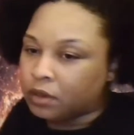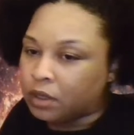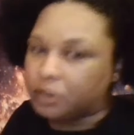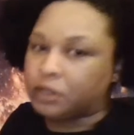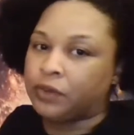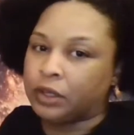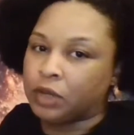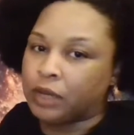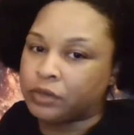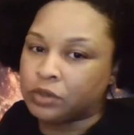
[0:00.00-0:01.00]
I just feel like you
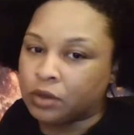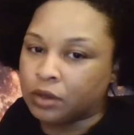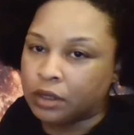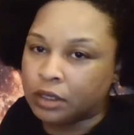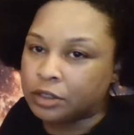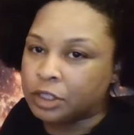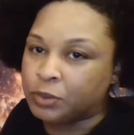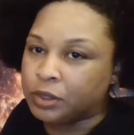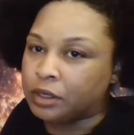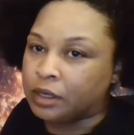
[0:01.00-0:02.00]
have a strong connection to
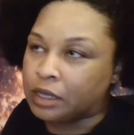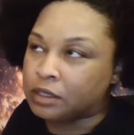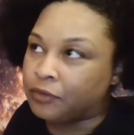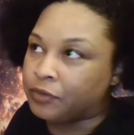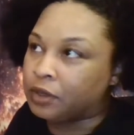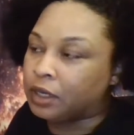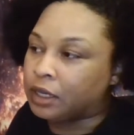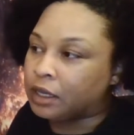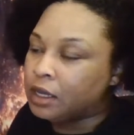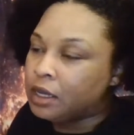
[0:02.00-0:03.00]
spirit, and I actually feel
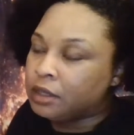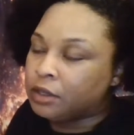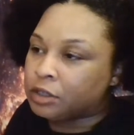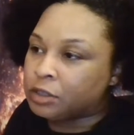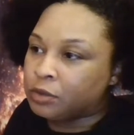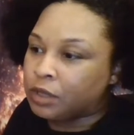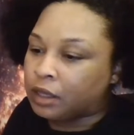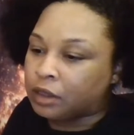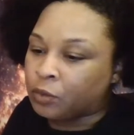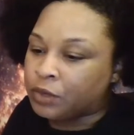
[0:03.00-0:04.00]
like there's
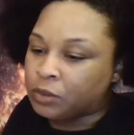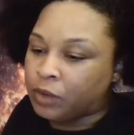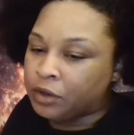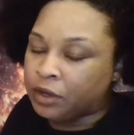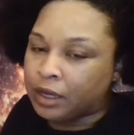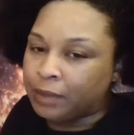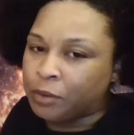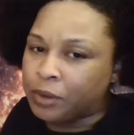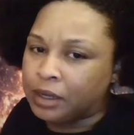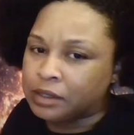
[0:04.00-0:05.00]
like the reason why you're getting that
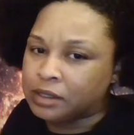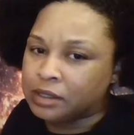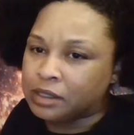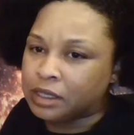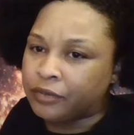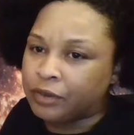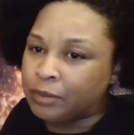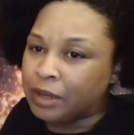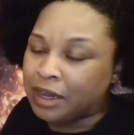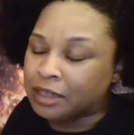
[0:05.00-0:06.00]
paralysis and stuff, it
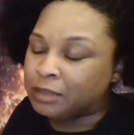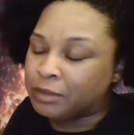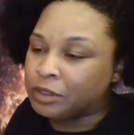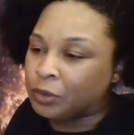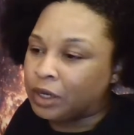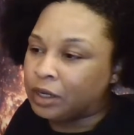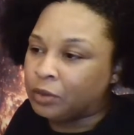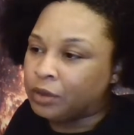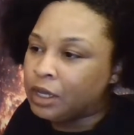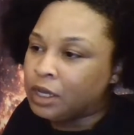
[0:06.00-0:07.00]
may actually be
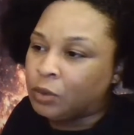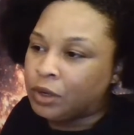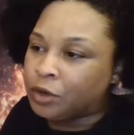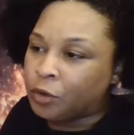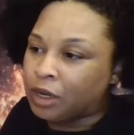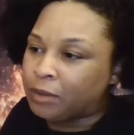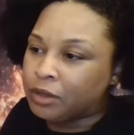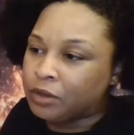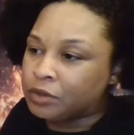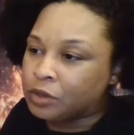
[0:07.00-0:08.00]
surrounding what your
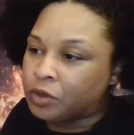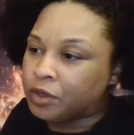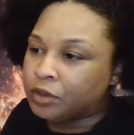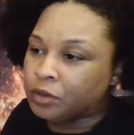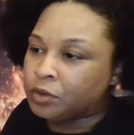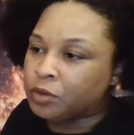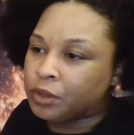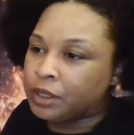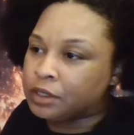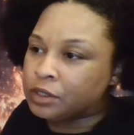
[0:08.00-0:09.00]
grandmother is going
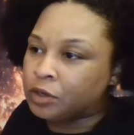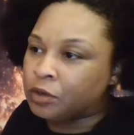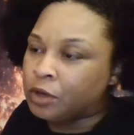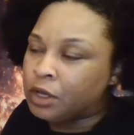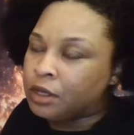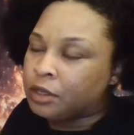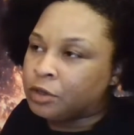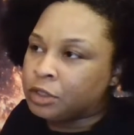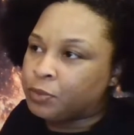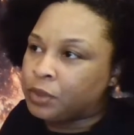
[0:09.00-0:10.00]
through. And so
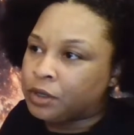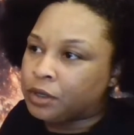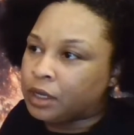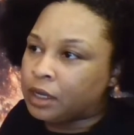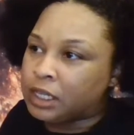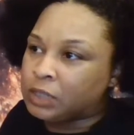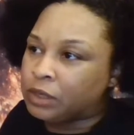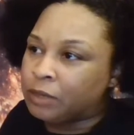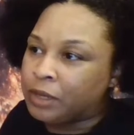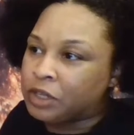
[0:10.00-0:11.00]
your spirit guides
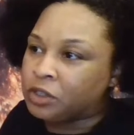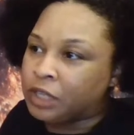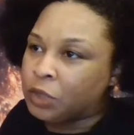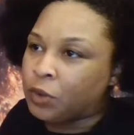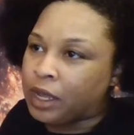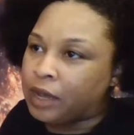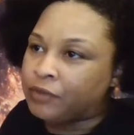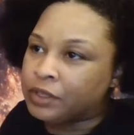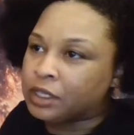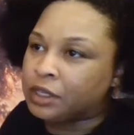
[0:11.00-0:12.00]
want to make sure that you have
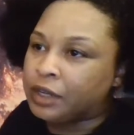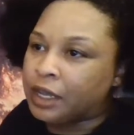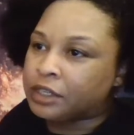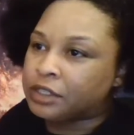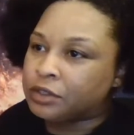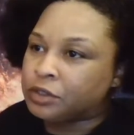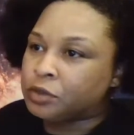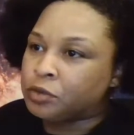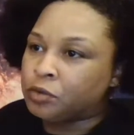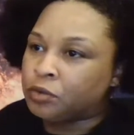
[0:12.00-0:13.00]
this connection
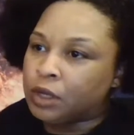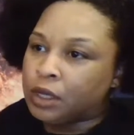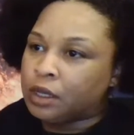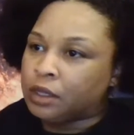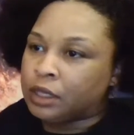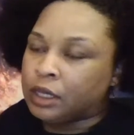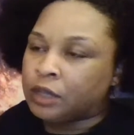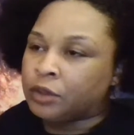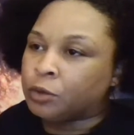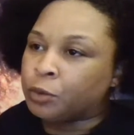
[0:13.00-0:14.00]
to the
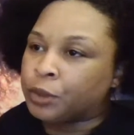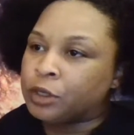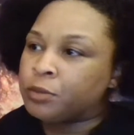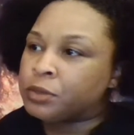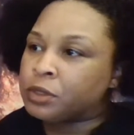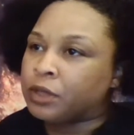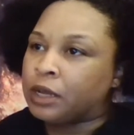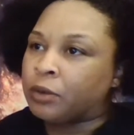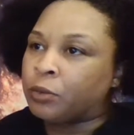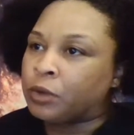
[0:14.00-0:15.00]
other realm, so
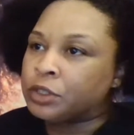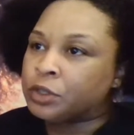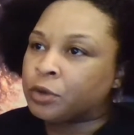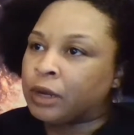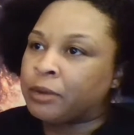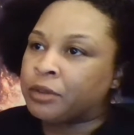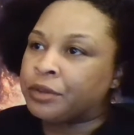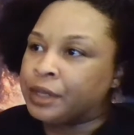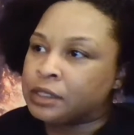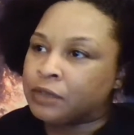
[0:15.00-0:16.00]
that once your grandmother
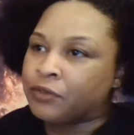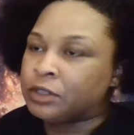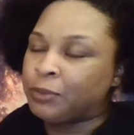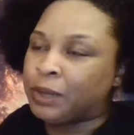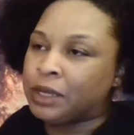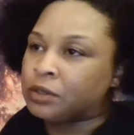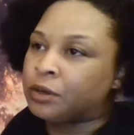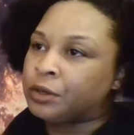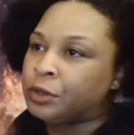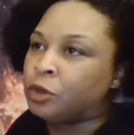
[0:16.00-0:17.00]
does eventually pass
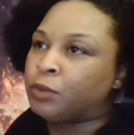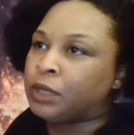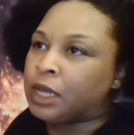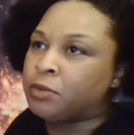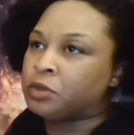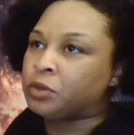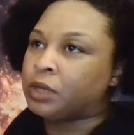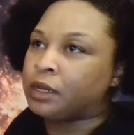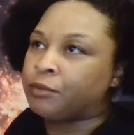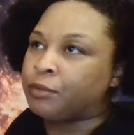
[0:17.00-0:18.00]
on, you'll be able to
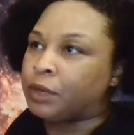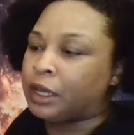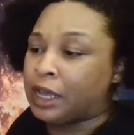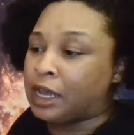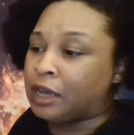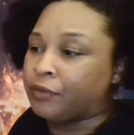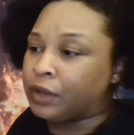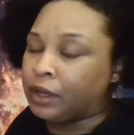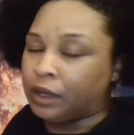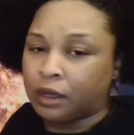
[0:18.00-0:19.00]
kind of have
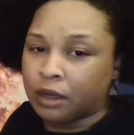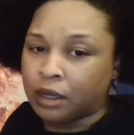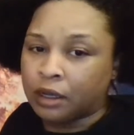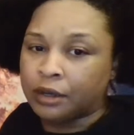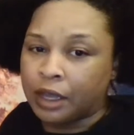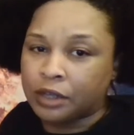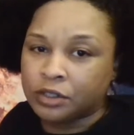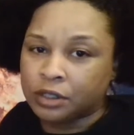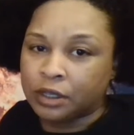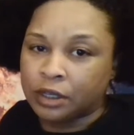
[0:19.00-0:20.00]
a
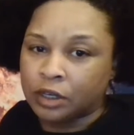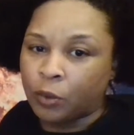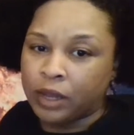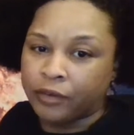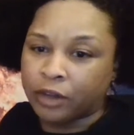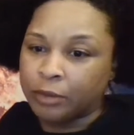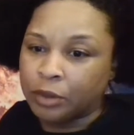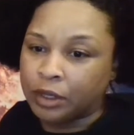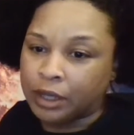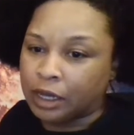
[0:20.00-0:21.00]
connection in a way of
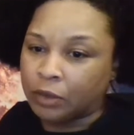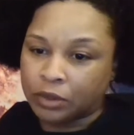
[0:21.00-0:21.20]
communicating with